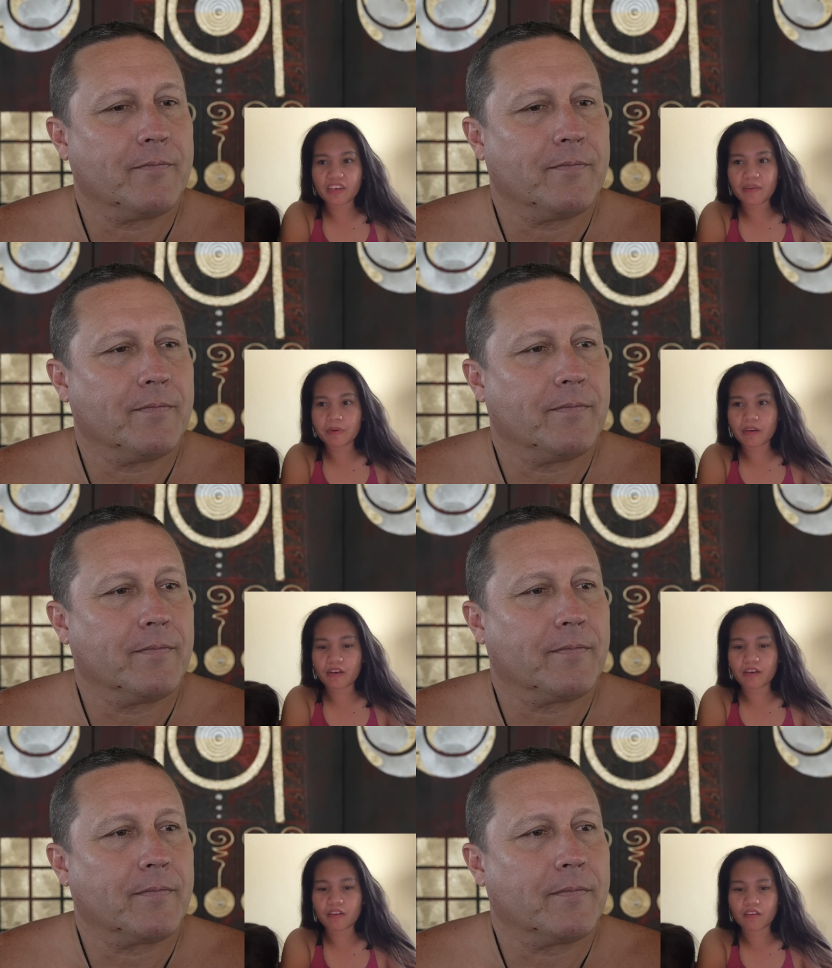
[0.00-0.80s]
Speaker 1: they have
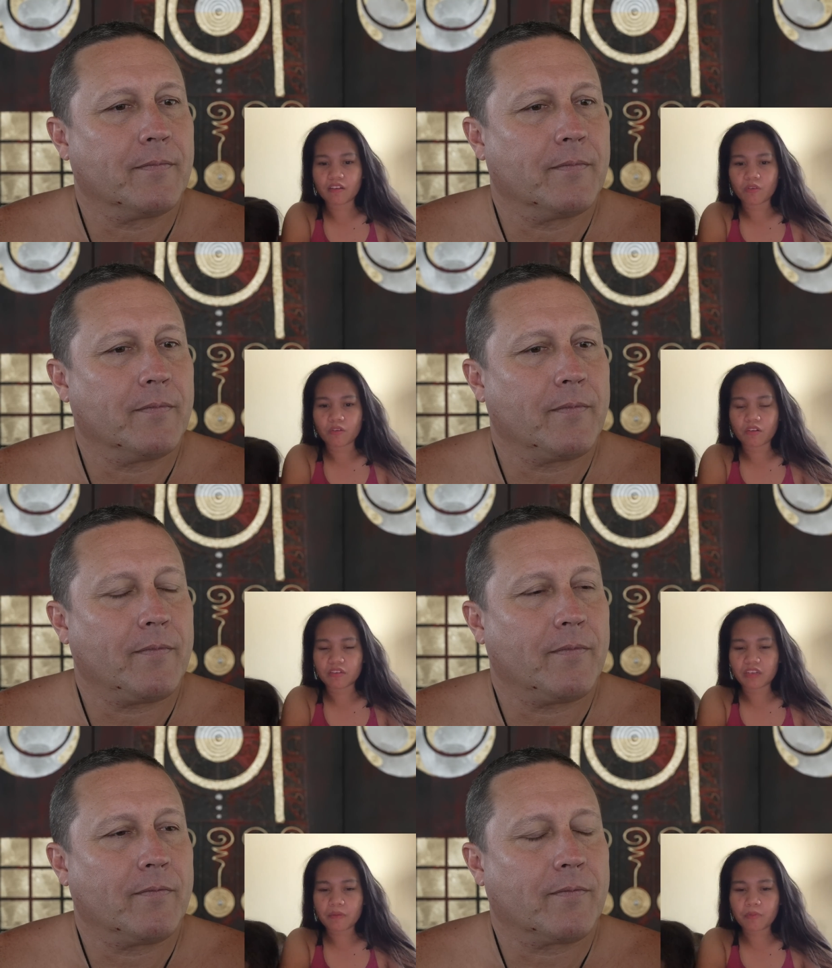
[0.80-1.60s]

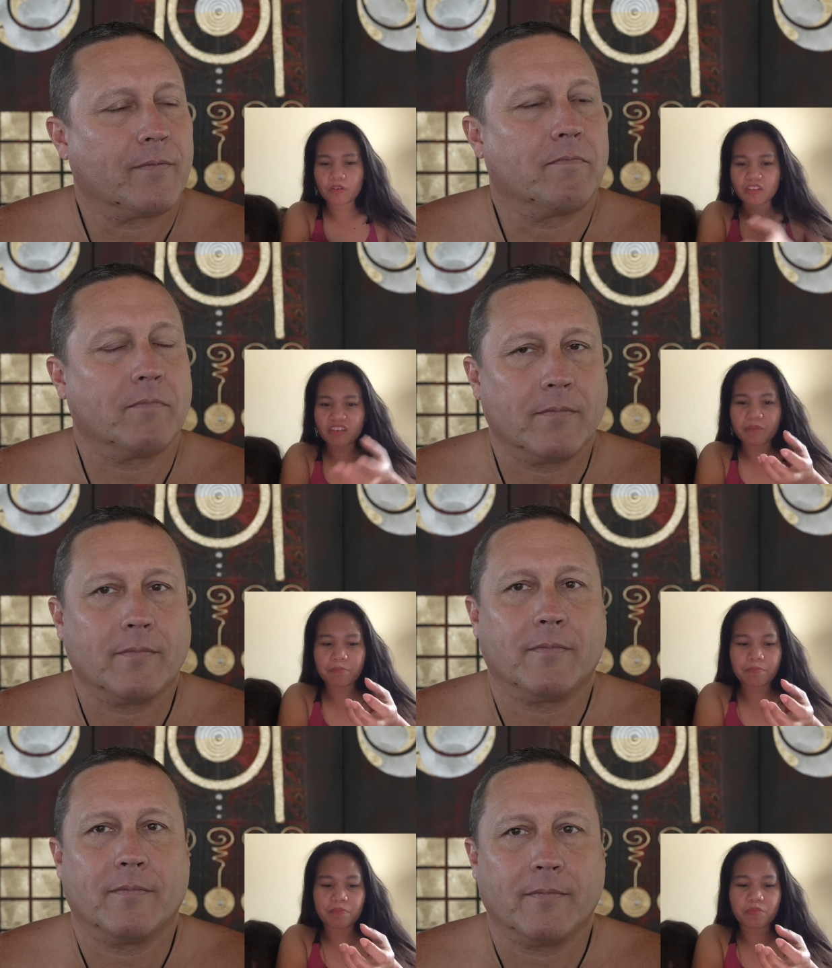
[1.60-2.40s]
already
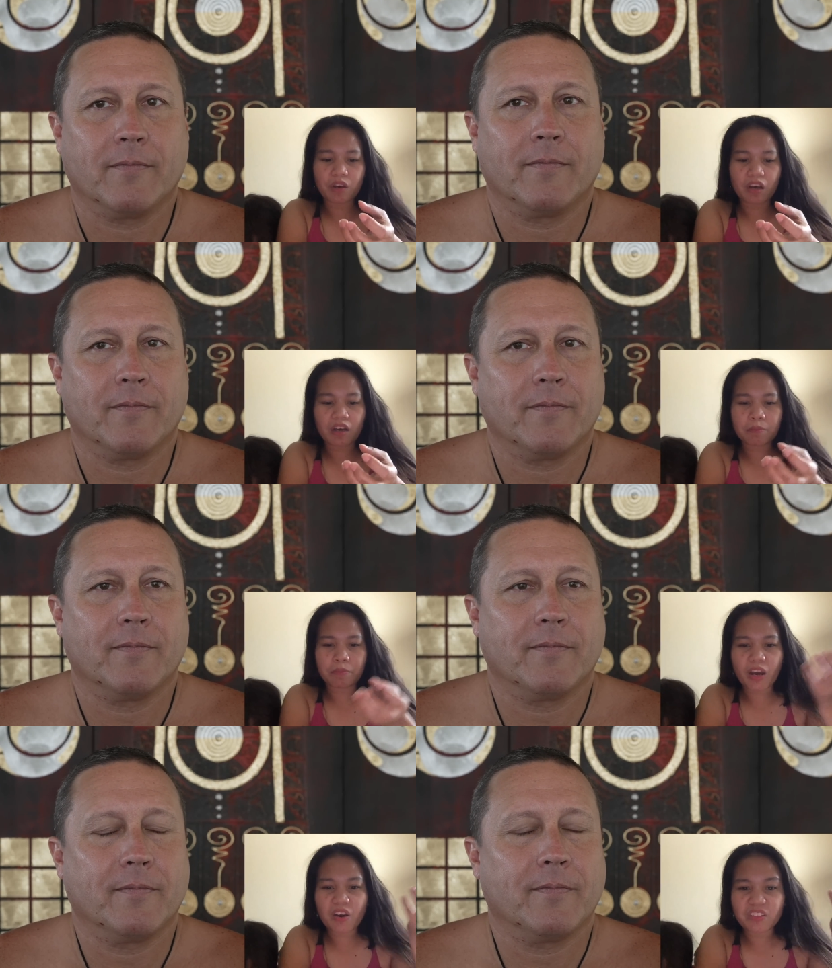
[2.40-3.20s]

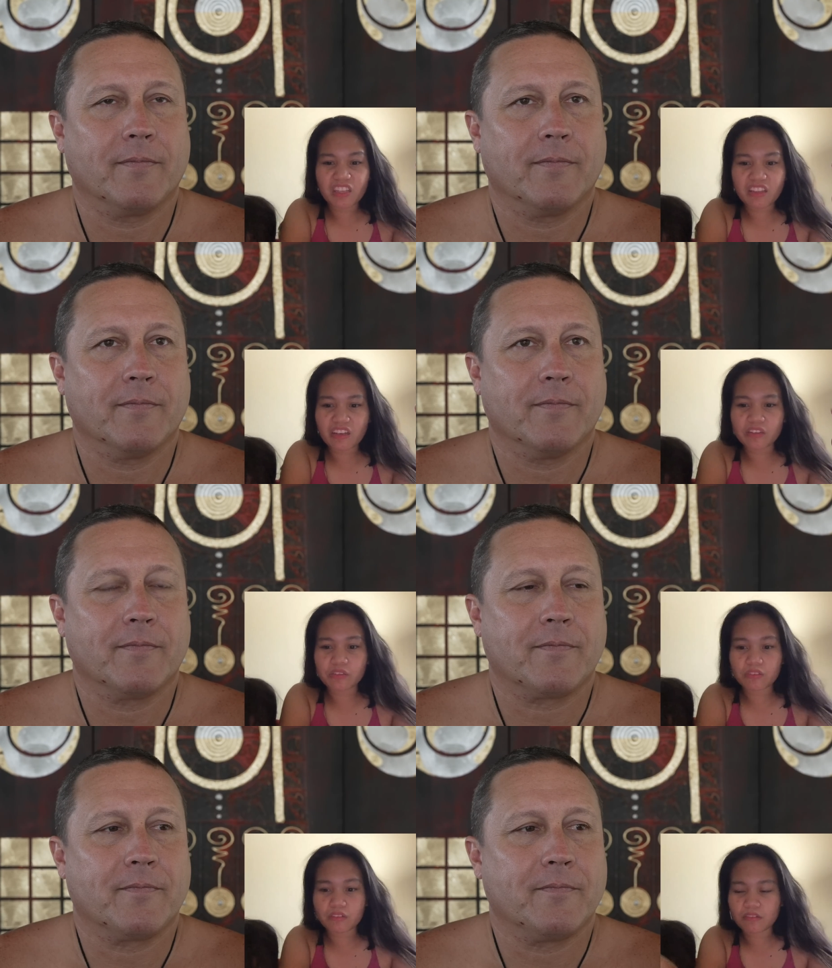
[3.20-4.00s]
brown in there,
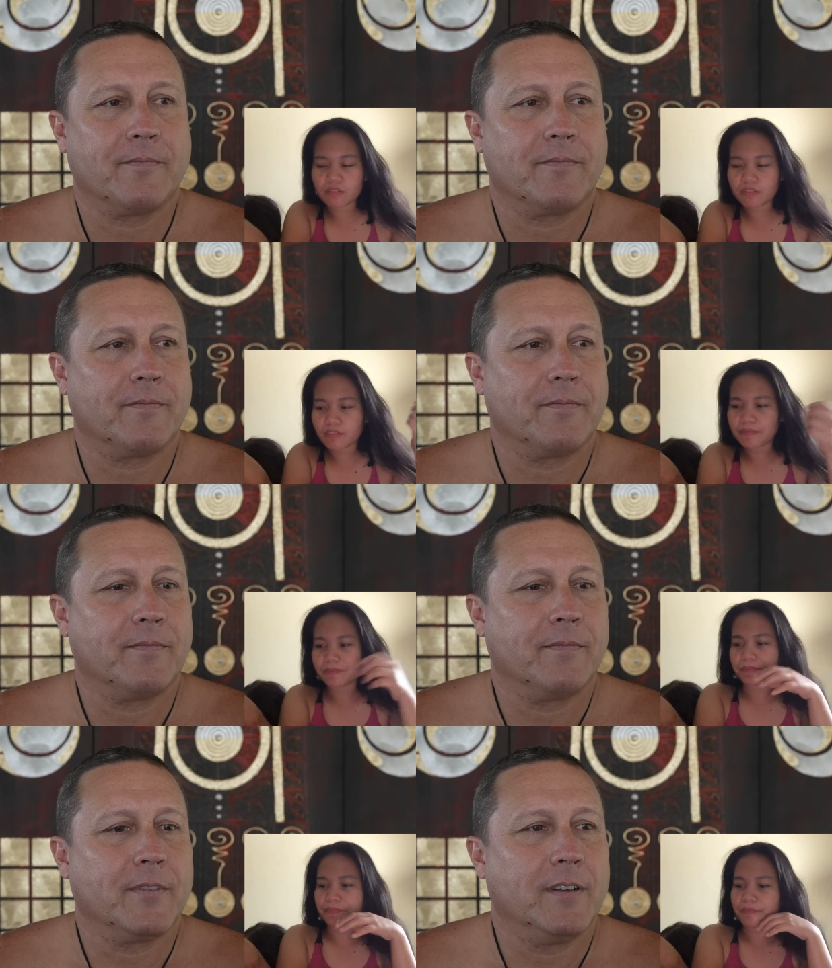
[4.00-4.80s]
so.
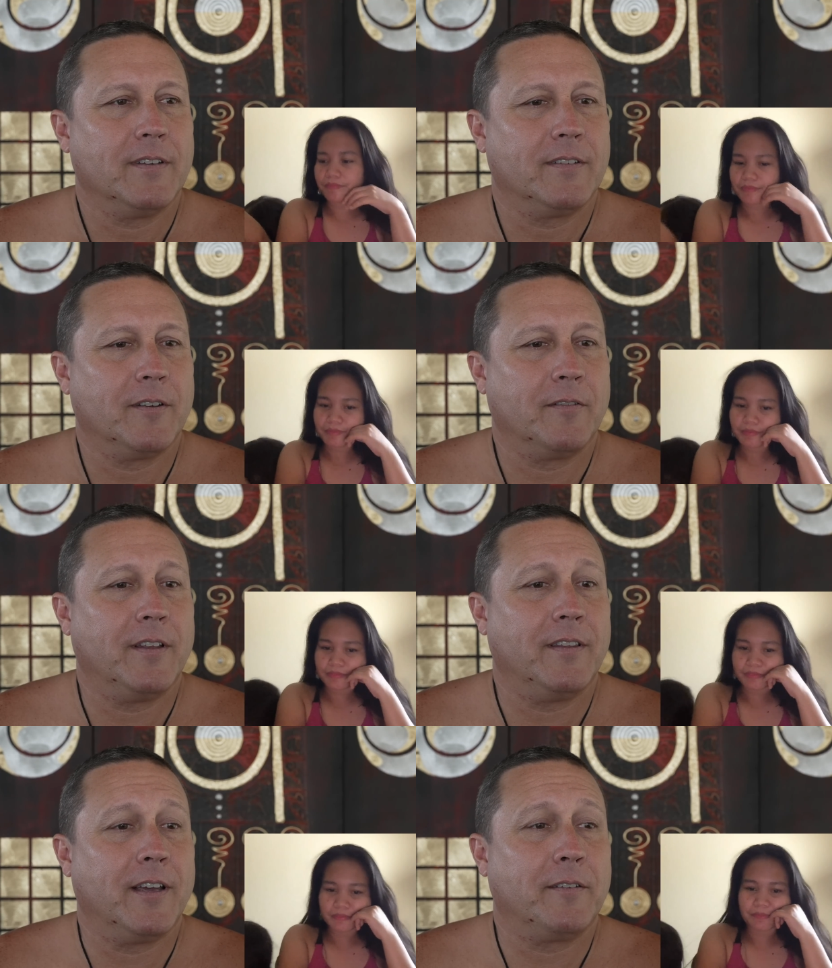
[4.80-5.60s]
Speaker 2: So
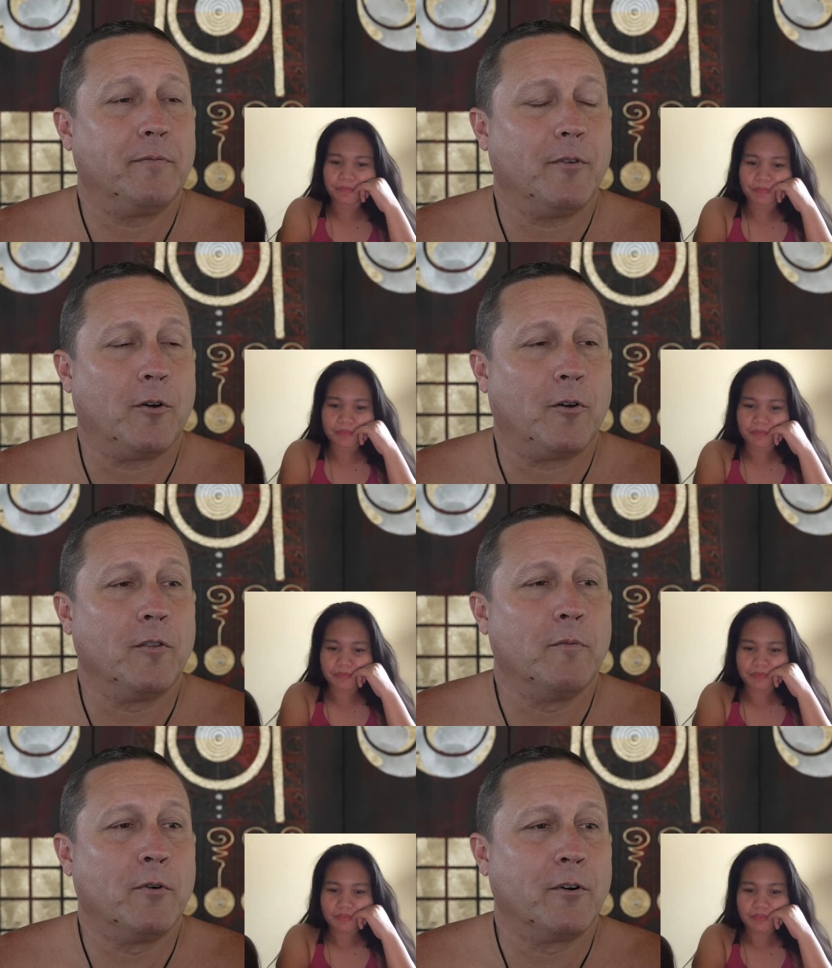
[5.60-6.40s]
that's all
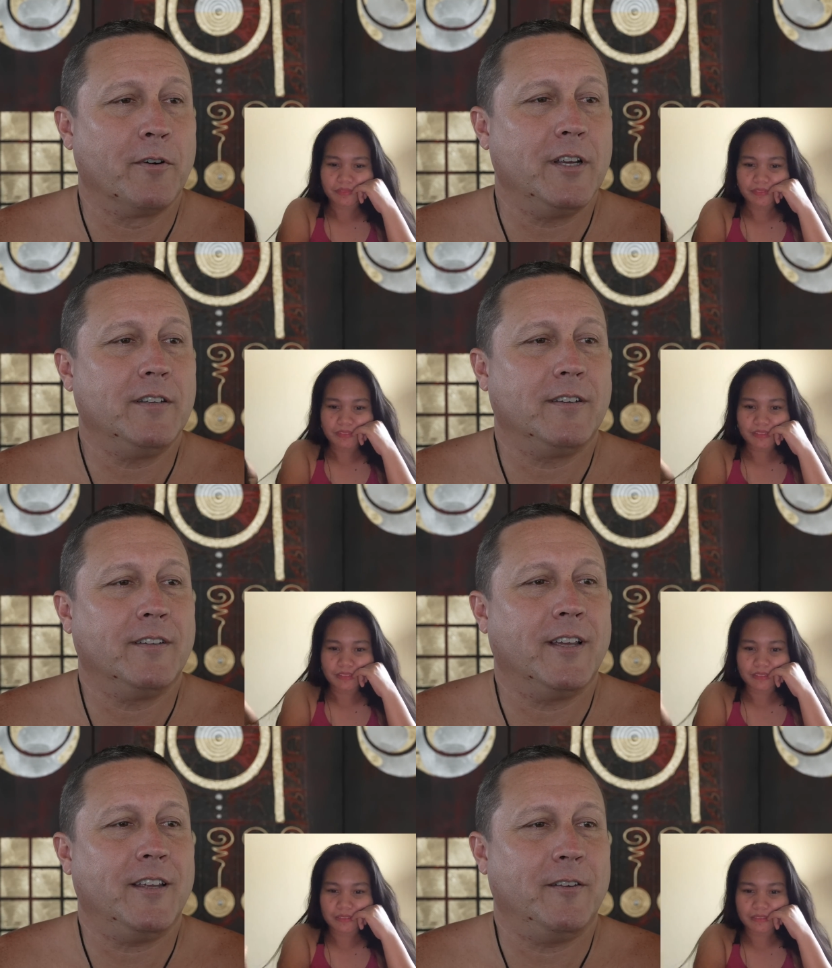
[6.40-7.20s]
the more reason
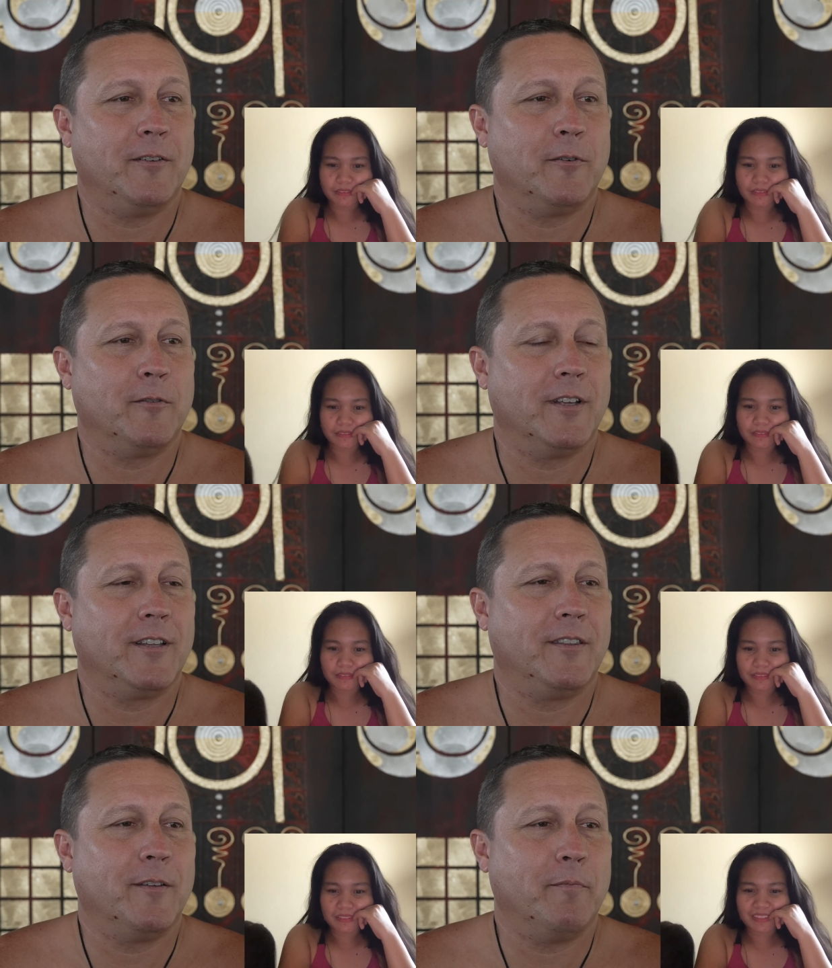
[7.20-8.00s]
that you don't
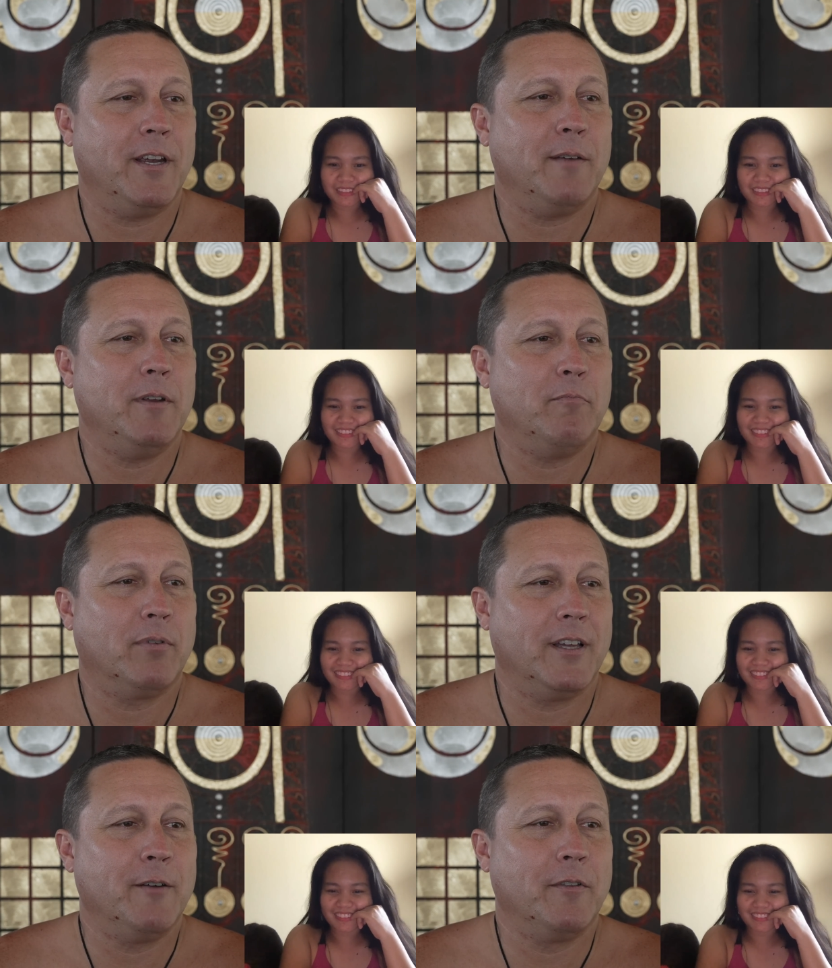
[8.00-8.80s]
let the baby
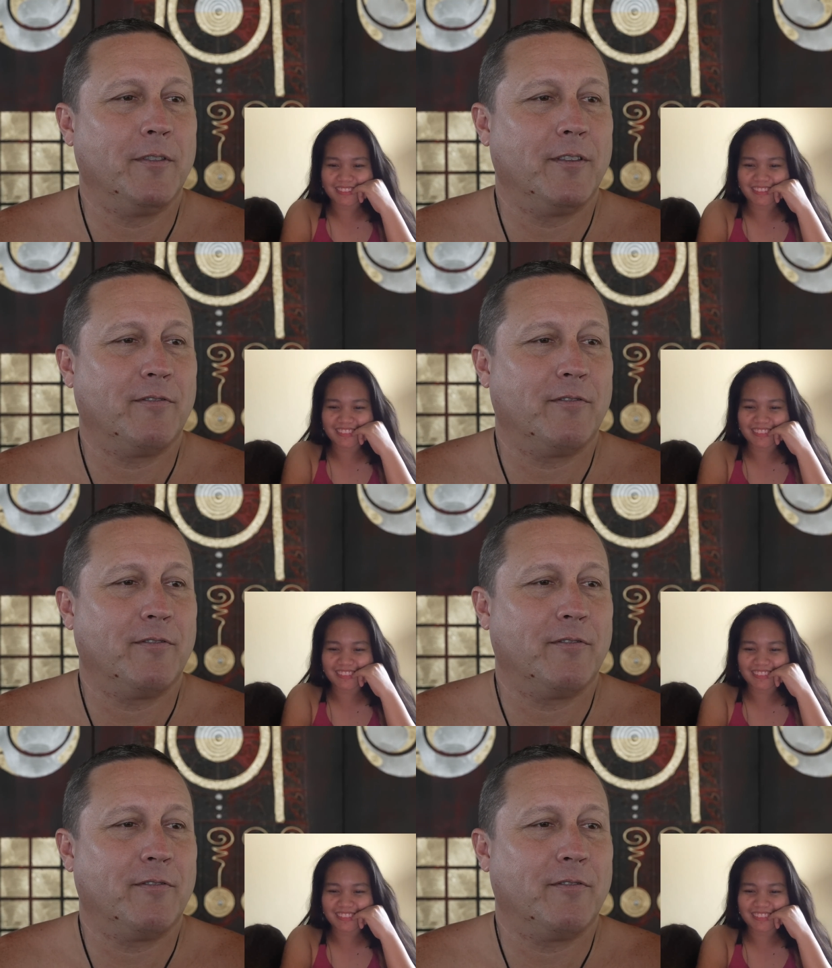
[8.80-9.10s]
play with the